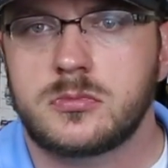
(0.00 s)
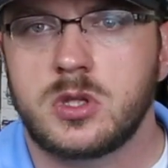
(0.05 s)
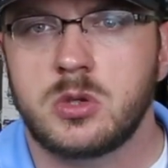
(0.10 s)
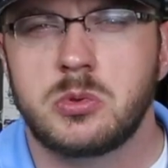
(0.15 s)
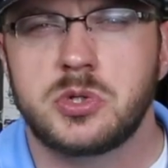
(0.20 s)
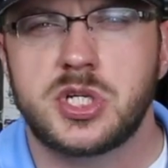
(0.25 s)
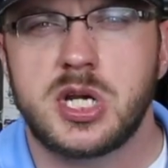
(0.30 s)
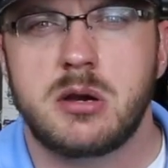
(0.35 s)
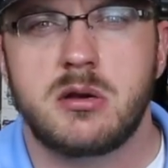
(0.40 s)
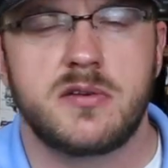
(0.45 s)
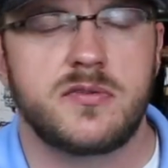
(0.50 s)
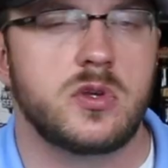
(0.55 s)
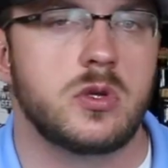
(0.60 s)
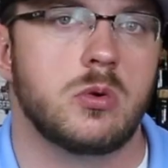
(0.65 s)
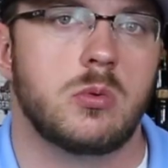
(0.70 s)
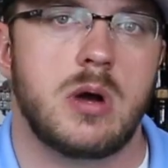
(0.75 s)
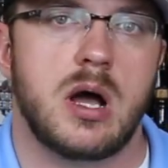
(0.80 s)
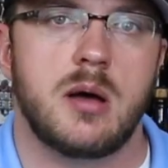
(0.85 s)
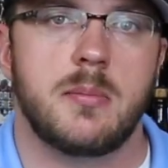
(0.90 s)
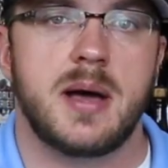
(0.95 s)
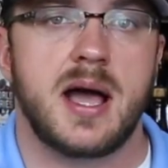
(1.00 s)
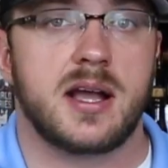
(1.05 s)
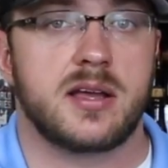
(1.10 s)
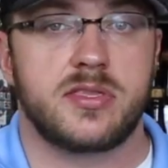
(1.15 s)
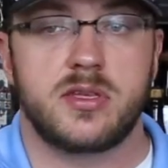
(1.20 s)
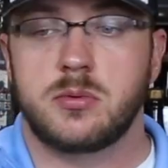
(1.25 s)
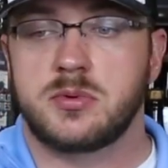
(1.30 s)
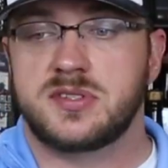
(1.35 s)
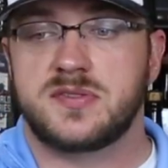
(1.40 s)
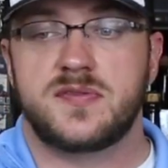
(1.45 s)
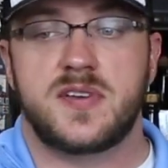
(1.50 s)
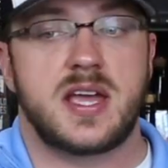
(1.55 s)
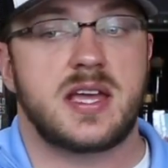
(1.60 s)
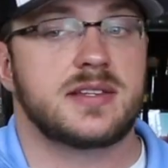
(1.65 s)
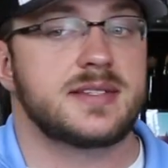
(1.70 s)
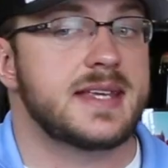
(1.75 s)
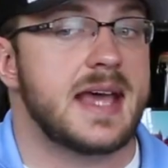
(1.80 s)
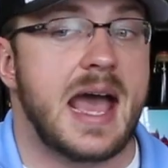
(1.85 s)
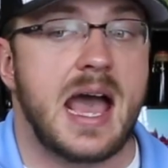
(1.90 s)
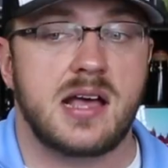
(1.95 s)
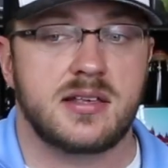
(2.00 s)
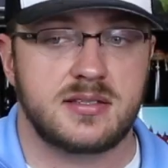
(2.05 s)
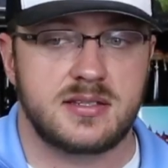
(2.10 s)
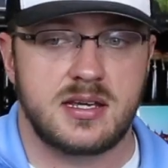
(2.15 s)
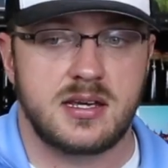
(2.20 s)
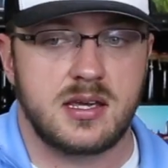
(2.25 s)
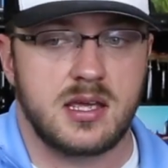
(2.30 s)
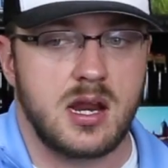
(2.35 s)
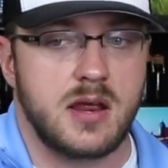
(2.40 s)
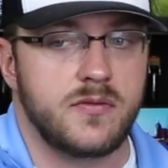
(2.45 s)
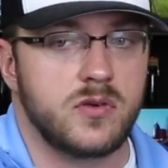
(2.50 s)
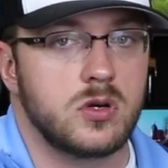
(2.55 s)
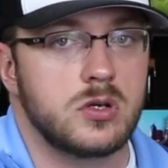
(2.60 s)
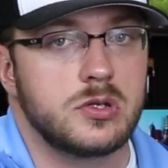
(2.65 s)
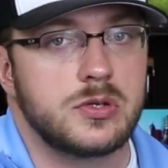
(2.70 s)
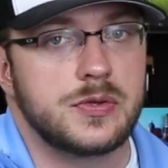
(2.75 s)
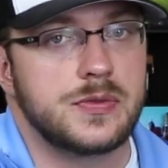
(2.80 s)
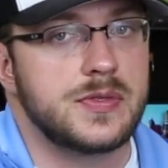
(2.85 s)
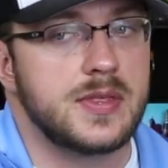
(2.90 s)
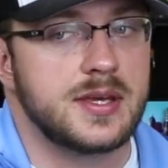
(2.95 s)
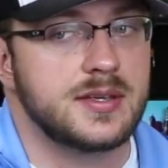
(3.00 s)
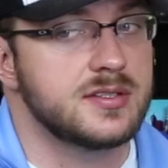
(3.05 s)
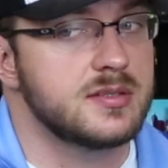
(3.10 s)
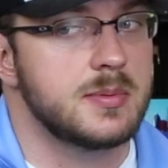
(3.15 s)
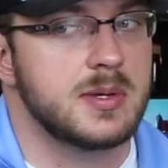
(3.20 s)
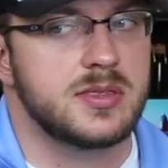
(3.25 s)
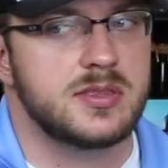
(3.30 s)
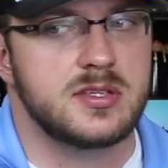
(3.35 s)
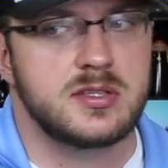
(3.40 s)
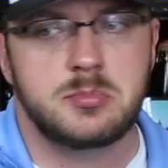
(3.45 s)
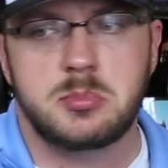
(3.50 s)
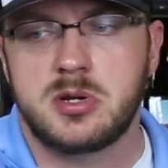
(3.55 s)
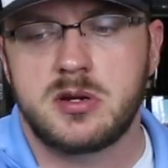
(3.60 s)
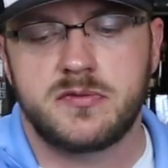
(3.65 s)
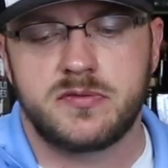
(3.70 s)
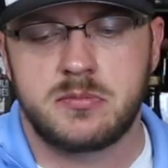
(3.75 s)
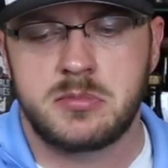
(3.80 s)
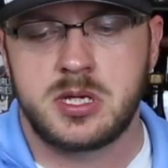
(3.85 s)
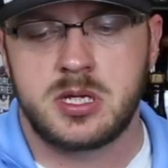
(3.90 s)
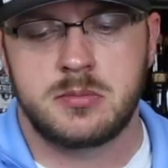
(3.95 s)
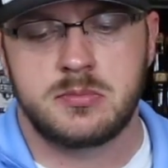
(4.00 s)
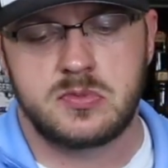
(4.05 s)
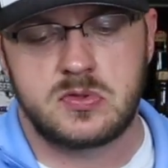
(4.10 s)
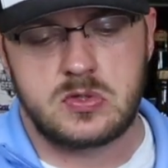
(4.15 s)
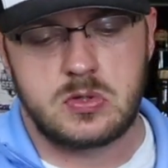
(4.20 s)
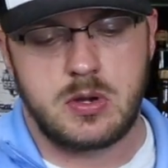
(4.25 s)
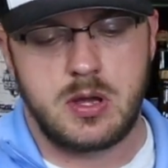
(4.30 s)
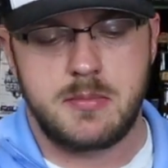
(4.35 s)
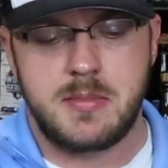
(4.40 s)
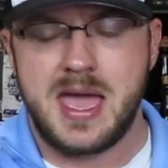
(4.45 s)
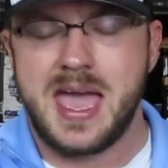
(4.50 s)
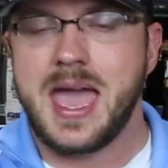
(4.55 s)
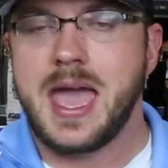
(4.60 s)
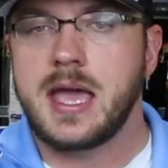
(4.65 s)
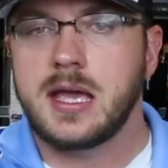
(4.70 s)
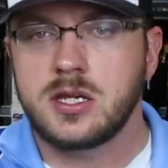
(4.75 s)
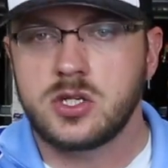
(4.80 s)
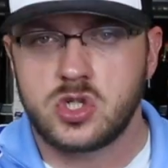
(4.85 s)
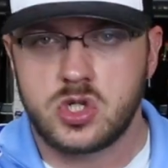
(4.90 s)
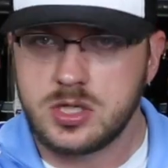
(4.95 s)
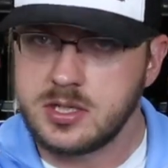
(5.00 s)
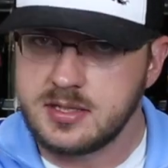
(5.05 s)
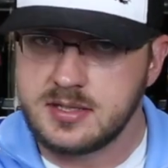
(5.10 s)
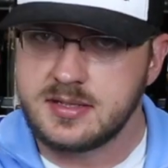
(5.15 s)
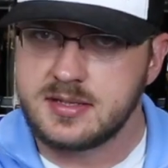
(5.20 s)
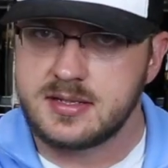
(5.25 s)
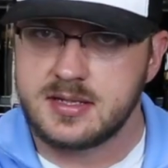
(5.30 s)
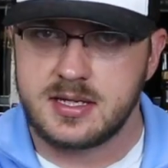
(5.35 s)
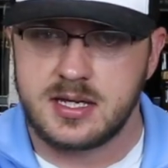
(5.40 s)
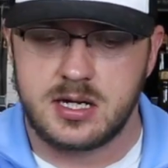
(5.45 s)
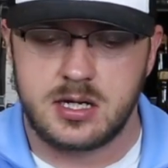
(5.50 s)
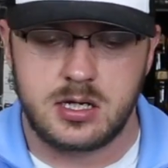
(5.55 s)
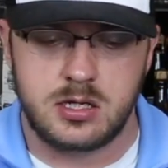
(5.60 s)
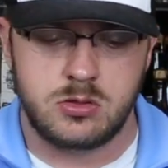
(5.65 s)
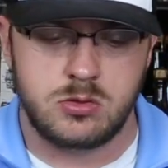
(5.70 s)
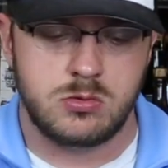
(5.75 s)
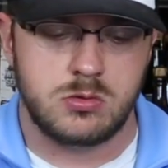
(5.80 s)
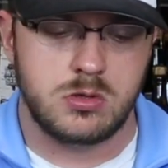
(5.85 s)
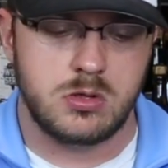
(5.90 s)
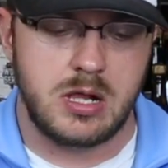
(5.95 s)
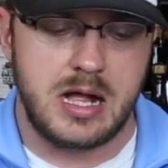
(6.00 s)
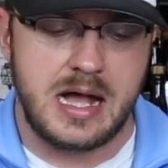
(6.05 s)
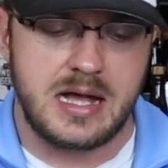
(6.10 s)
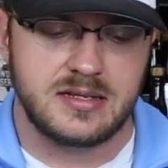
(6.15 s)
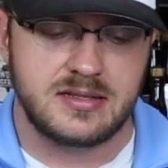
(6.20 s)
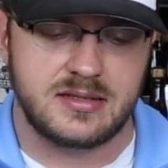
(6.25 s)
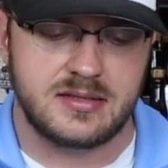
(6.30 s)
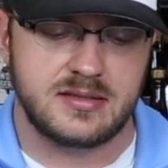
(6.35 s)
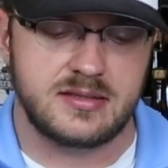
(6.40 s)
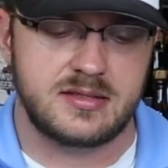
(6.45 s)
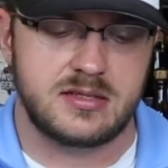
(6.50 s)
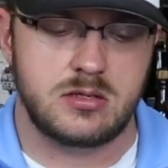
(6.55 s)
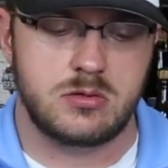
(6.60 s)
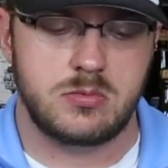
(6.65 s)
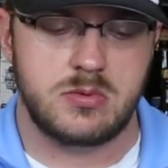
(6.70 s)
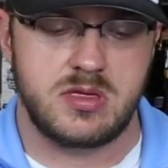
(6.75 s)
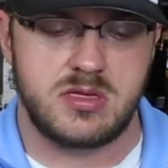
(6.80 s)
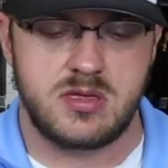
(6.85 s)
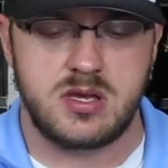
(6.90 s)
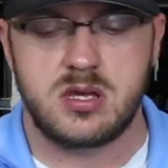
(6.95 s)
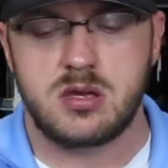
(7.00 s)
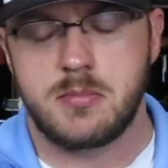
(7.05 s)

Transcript: which I reviewed a while back that was fantastic. And I've heard good things about this beer from him, so I'm anxious to get it into a glass and see what we think